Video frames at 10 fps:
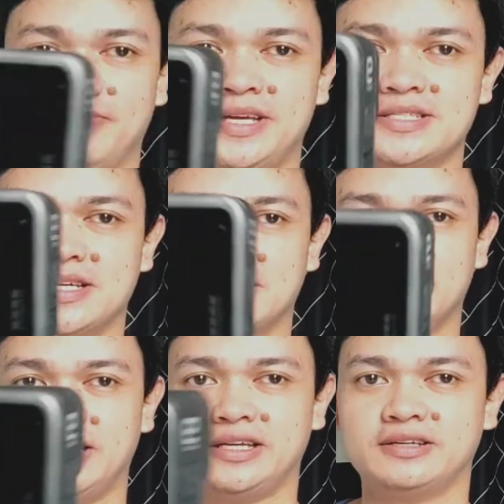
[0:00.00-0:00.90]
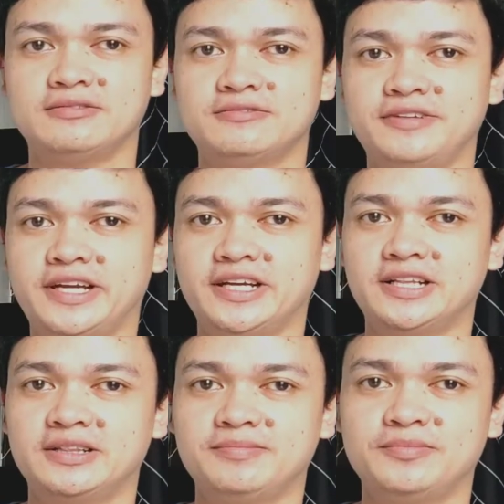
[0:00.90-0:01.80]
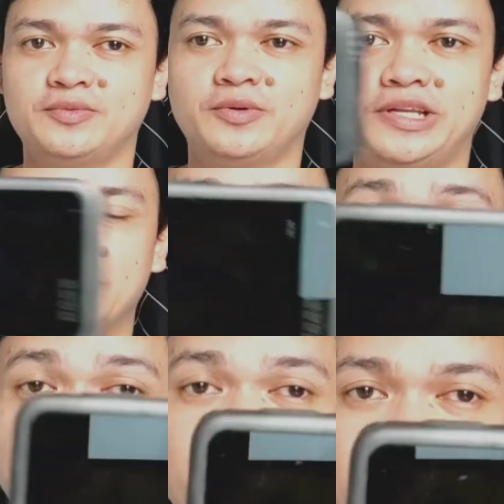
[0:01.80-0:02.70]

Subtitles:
basically film when you're on